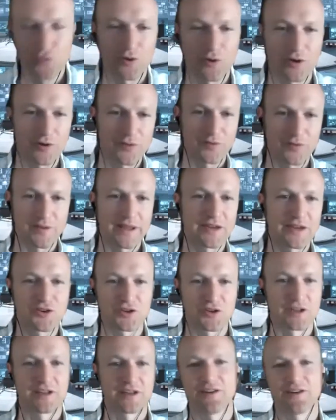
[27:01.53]
Earth
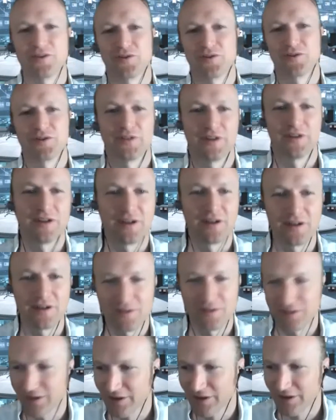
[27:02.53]
Nation or the,
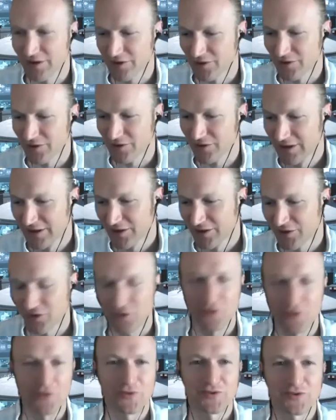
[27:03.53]
you know,
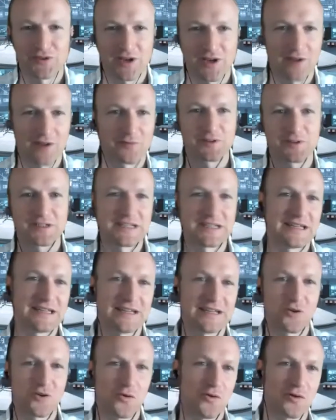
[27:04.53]
Earth Sovereignty
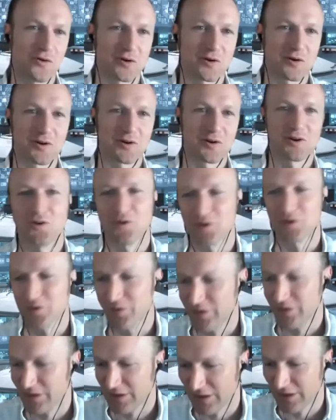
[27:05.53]
Corps or
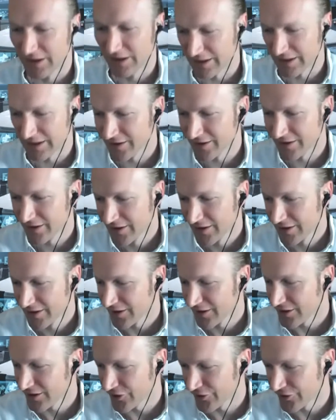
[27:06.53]
the, like,
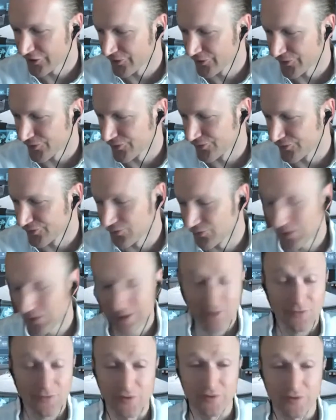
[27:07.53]
you know,
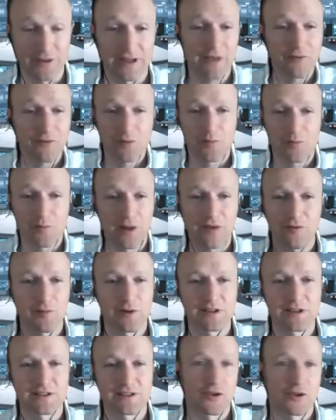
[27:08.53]
whatever,
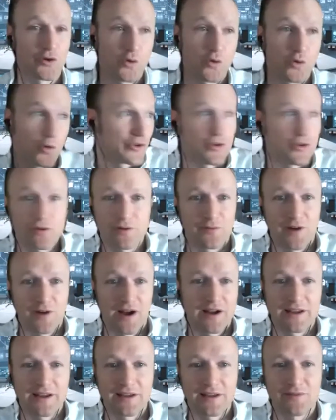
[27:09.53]
everybody's, or
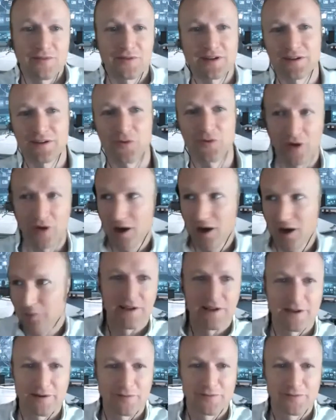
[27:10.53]
Unify even, or
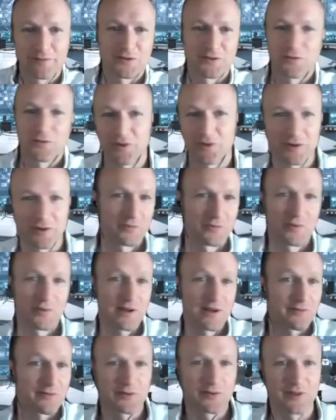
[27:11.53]
Uplift or
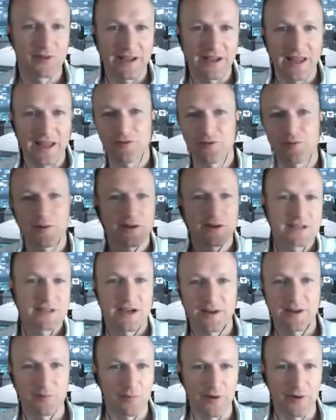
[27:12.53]
whatever, like everybody's
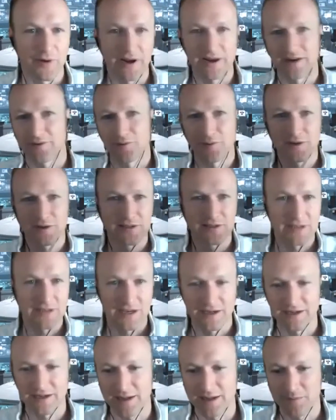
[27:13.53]
got a brand, everybody's got
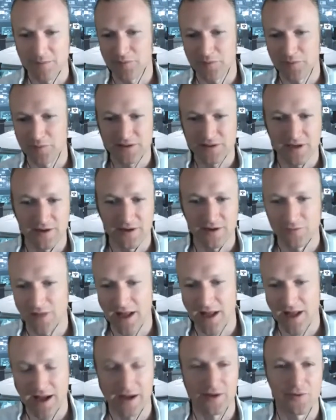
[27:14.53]
a name, everybody's got a
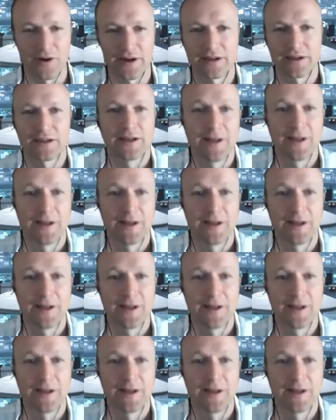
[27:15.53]
flag, right?